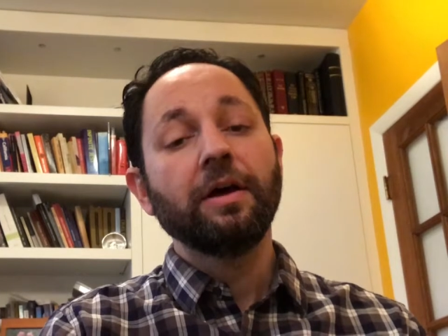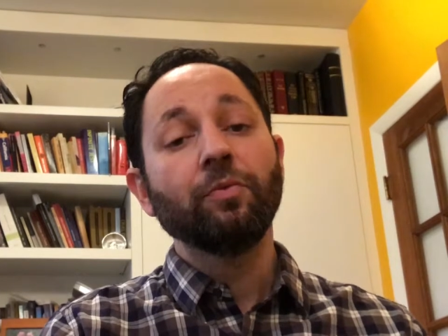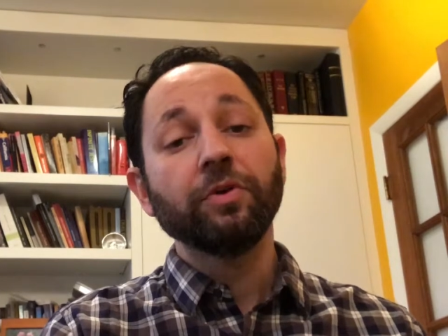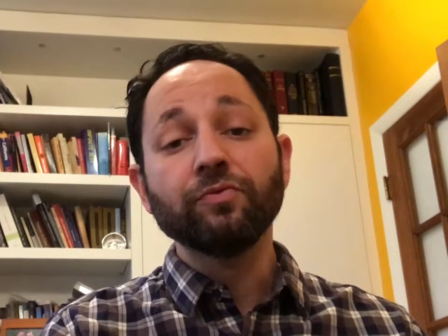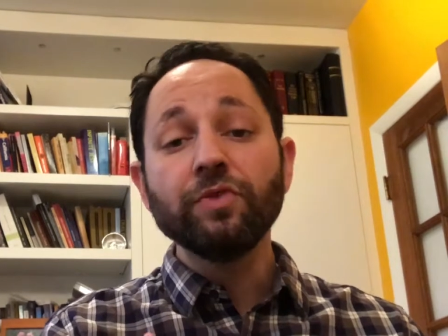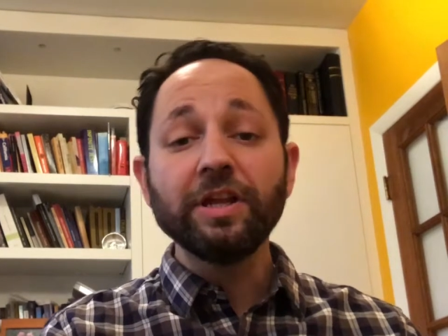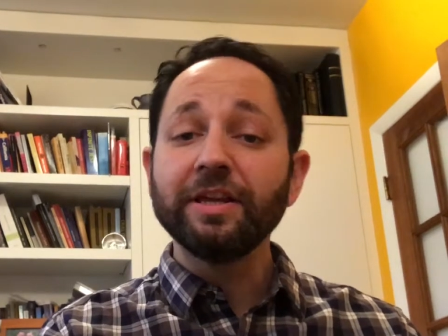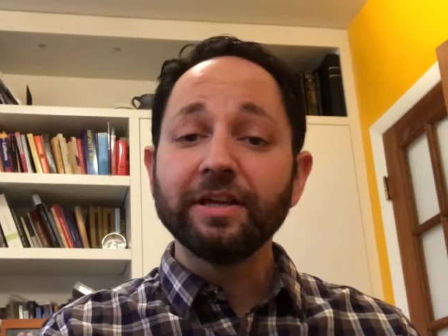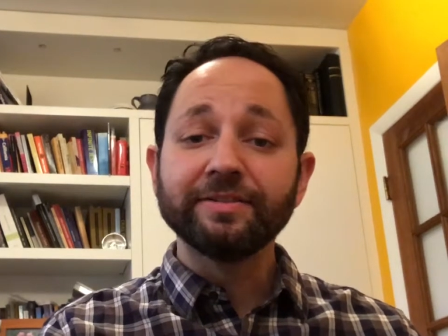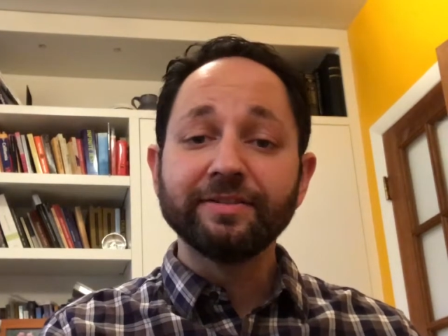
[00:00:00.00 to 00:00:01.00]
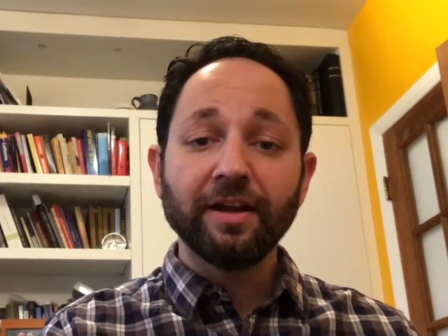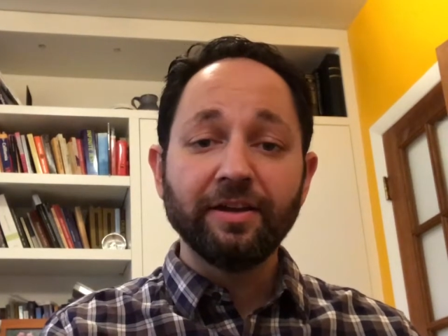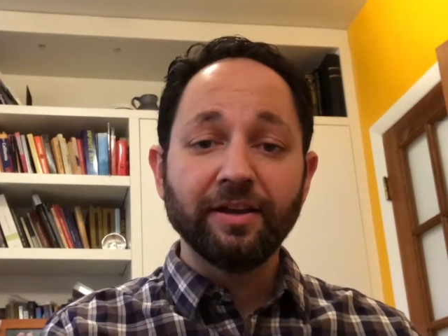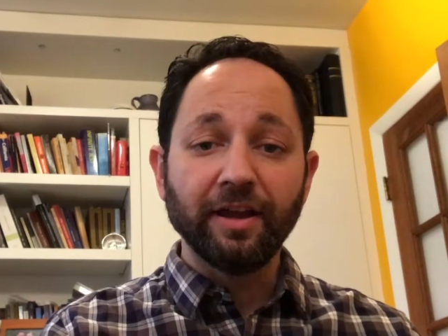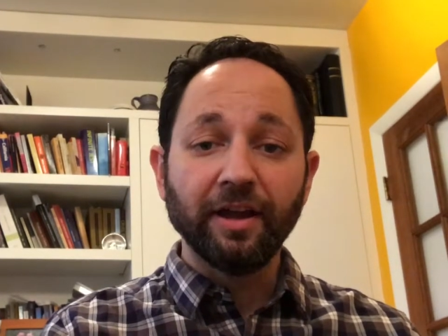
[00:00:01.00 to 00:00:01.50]
What's really
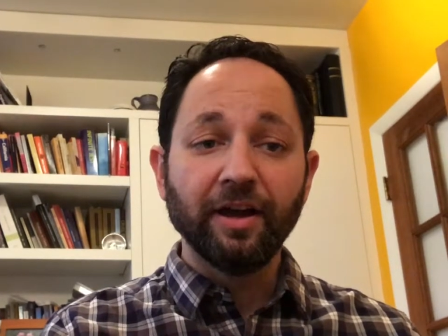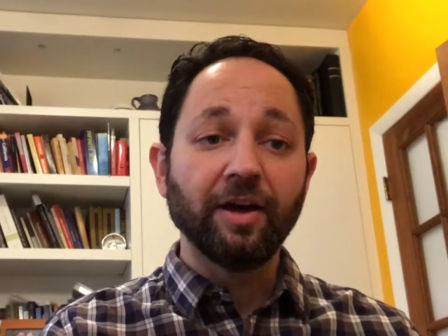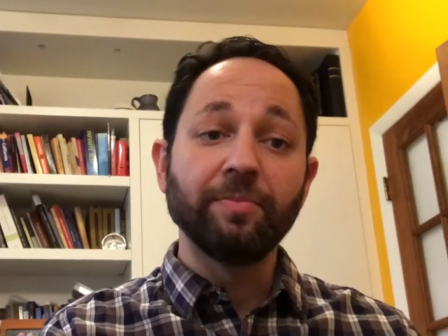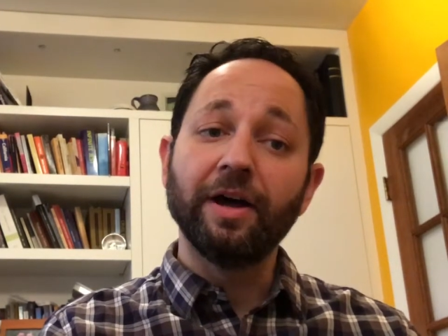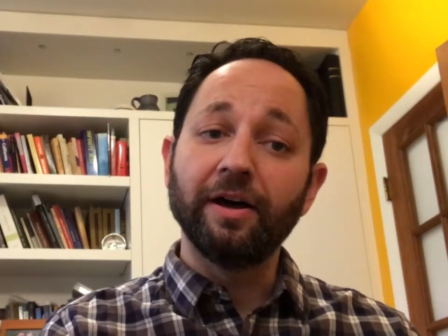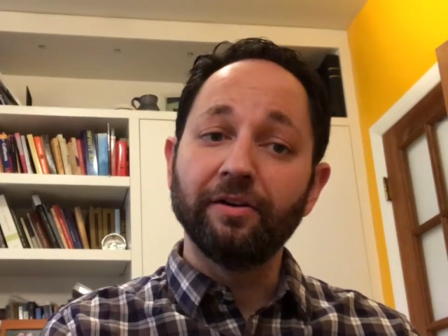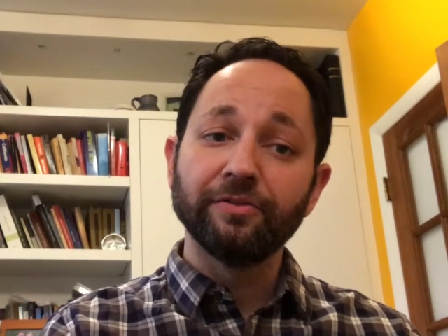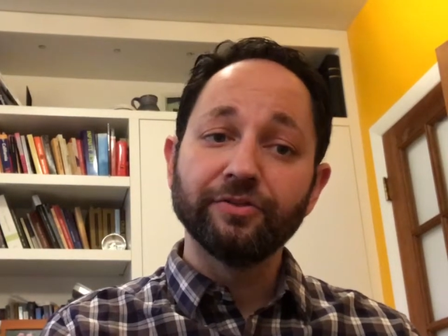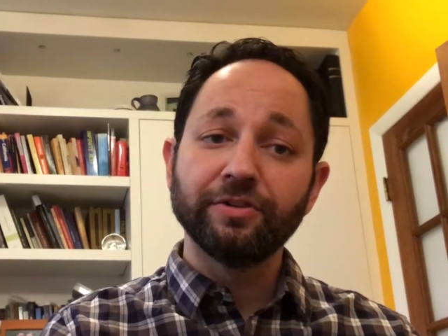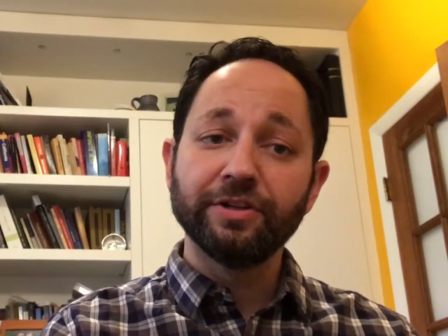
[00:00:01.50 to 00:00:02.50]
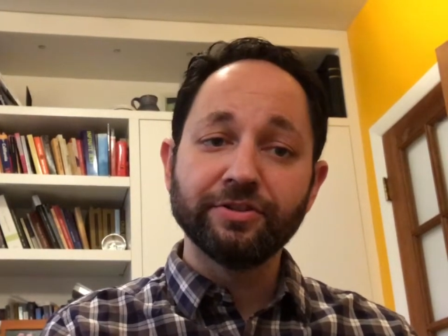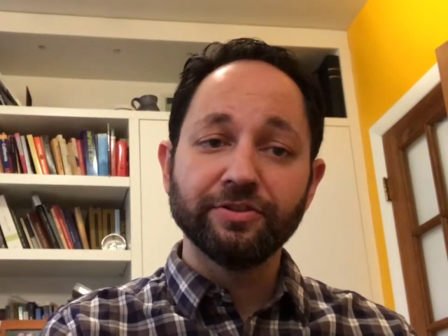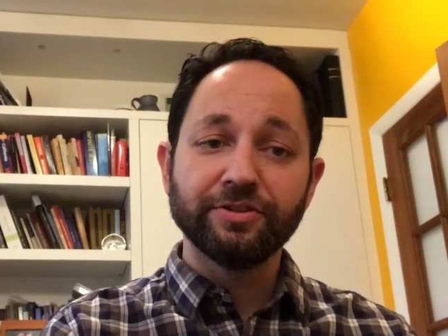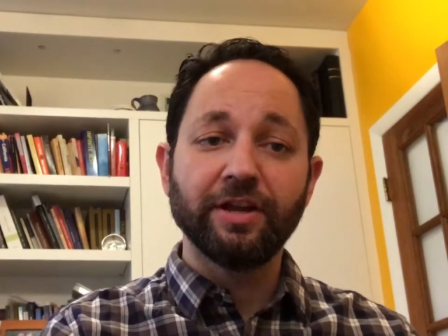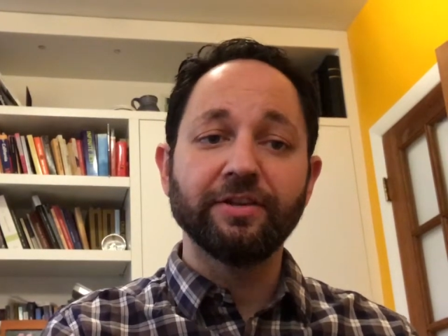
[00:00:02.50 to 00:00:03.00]
exciting about
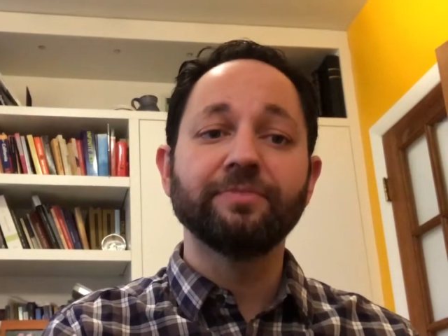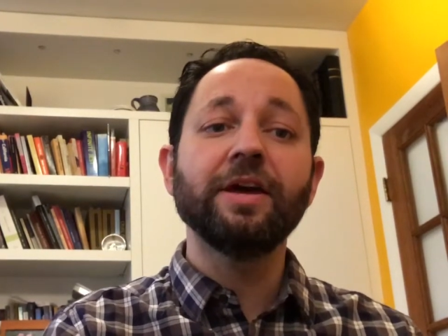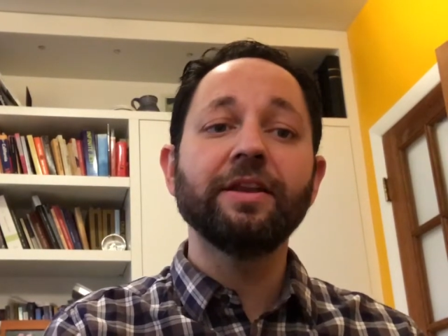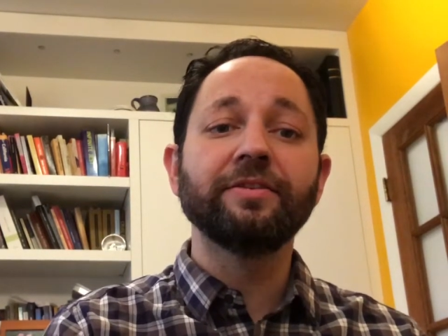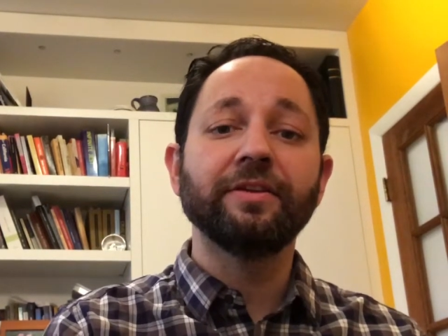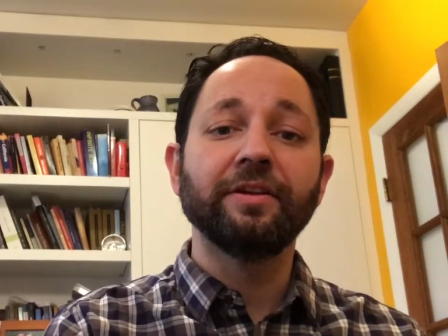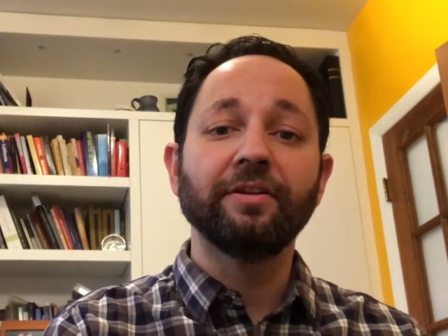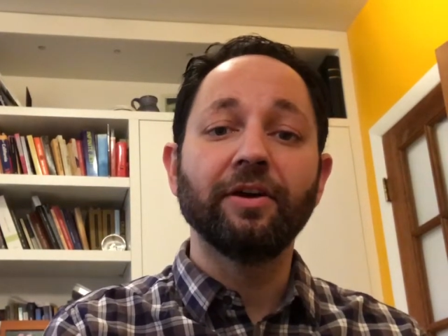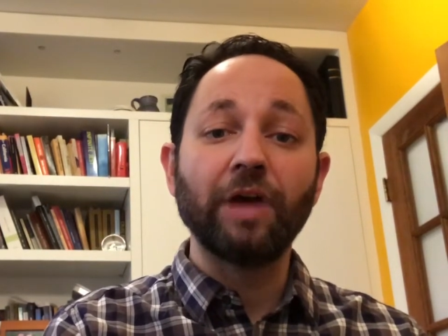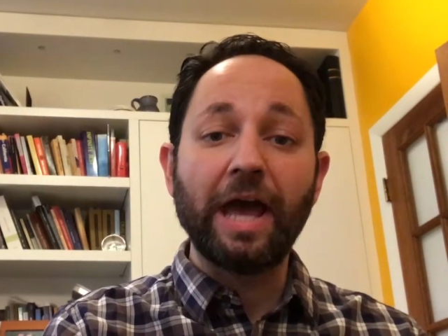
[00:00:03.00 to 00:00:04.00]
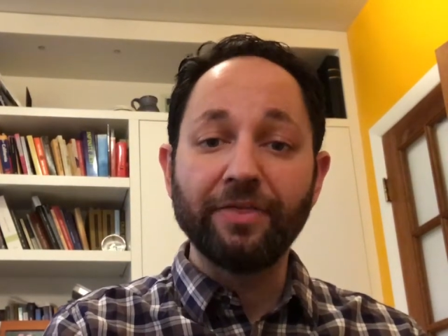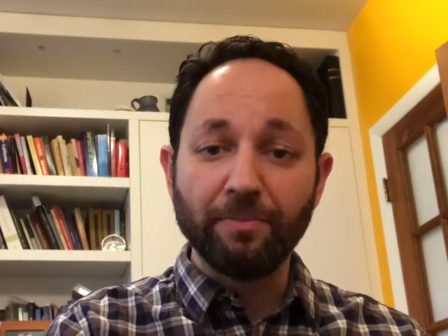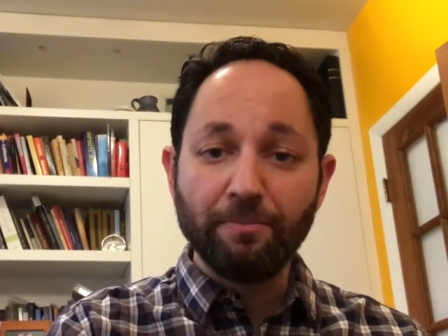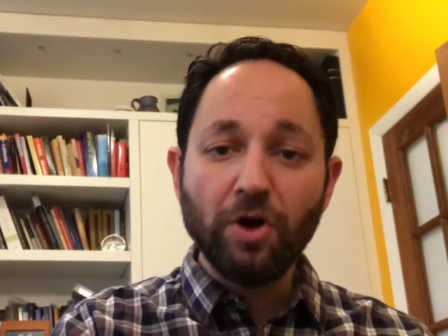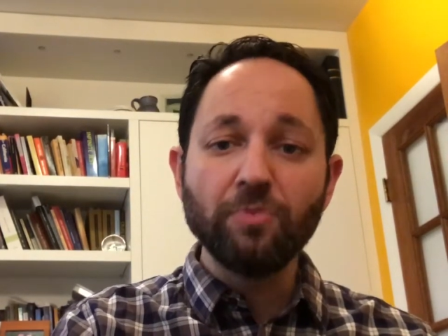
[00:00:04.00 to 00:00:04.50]
traditional Chinese medicine at the
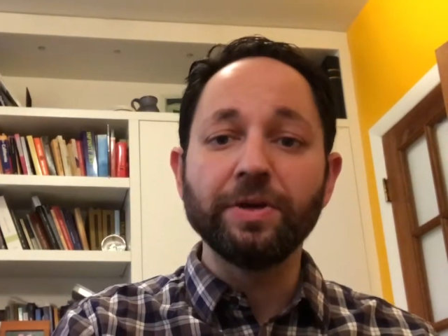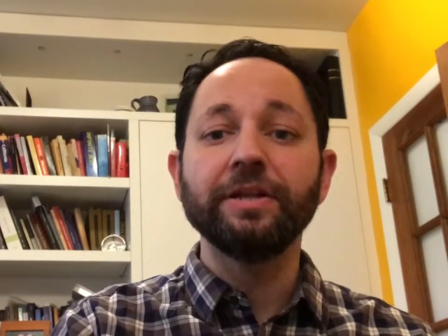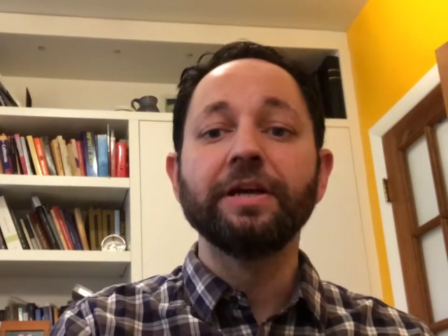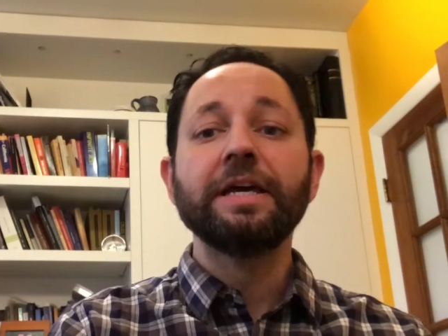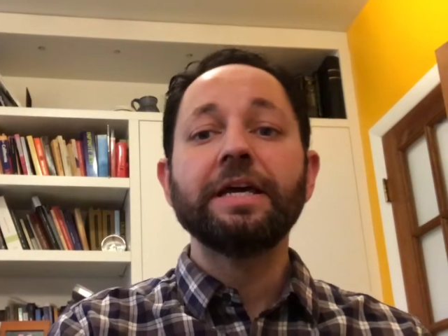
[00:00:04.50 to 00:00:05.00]
moment